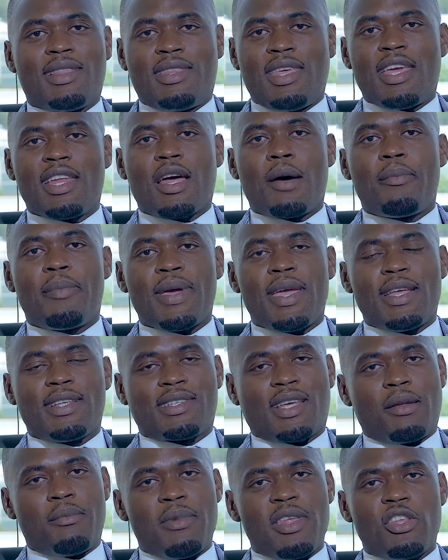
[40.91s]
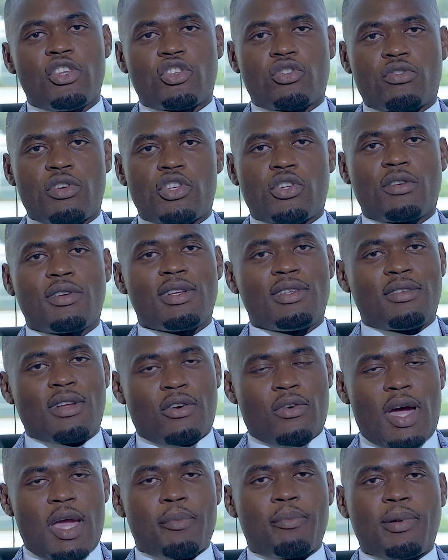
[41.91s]
Database administration is
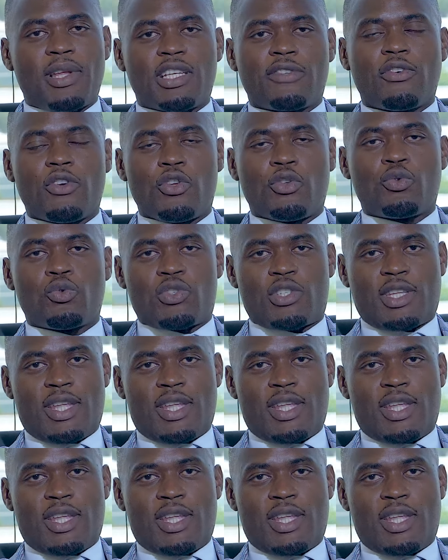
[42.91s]
the right place for you to